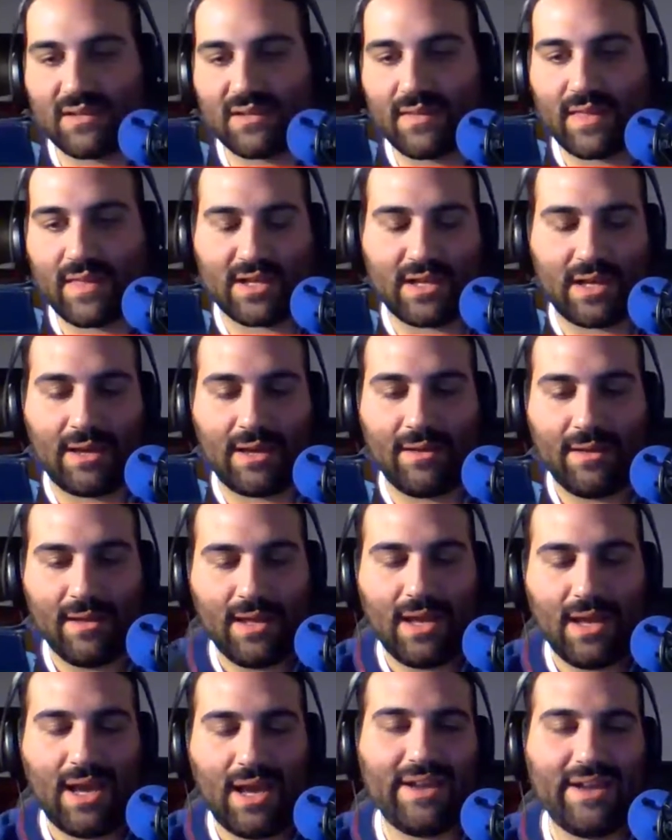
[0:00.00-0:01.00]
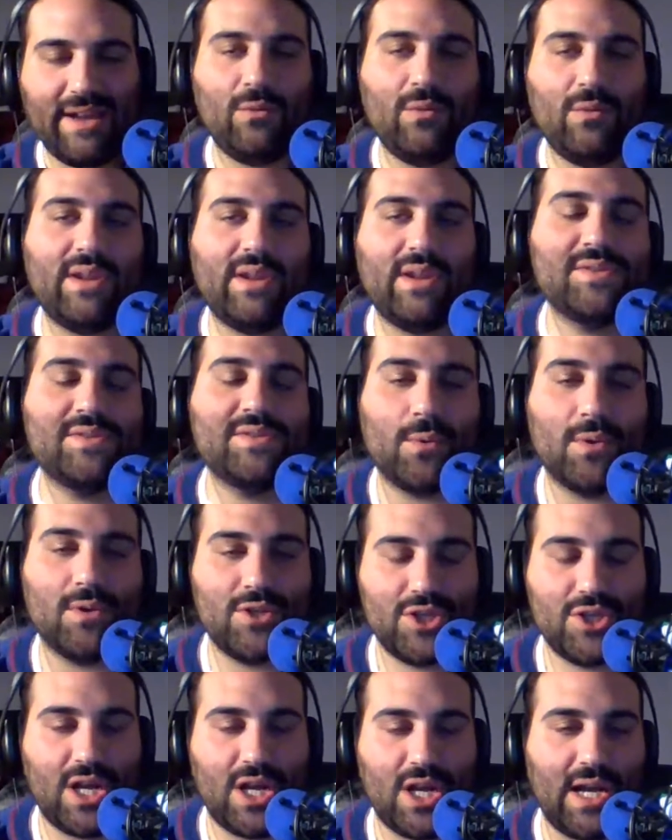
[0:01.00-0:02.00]
like I don't want to use the
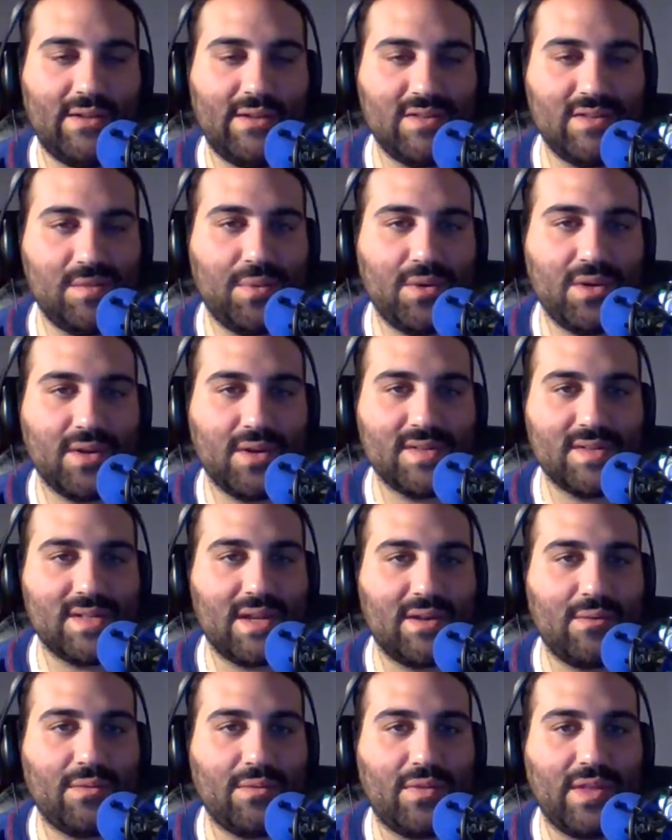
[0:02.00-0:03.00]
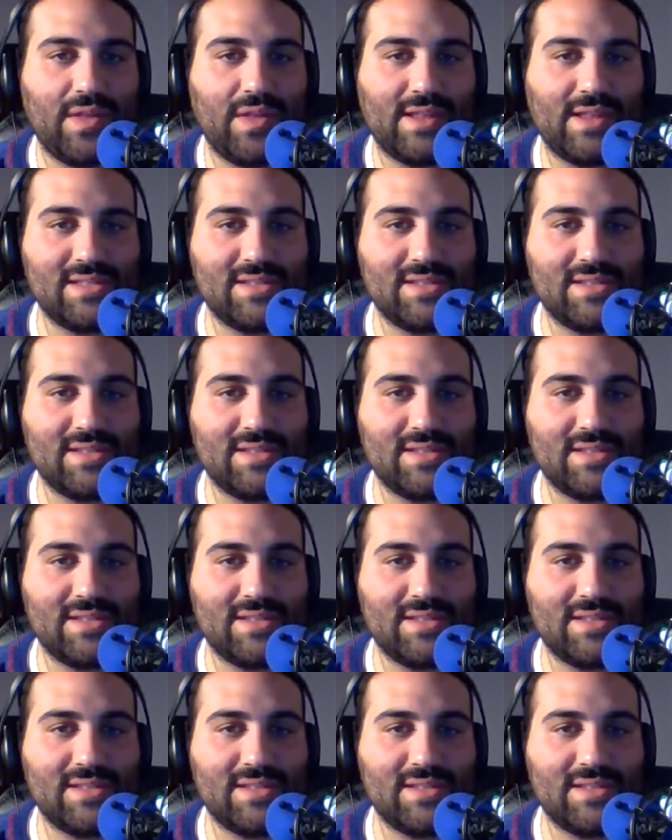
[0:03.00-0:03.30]
word child's book because I don't think that's a